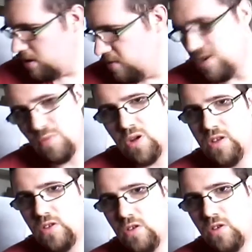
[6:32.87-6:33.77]
for your money,
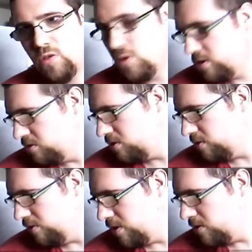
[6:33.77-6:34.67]
so it works out
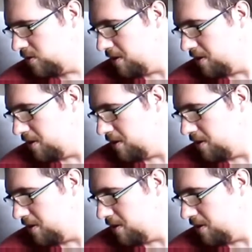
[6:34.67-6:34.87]
quite well.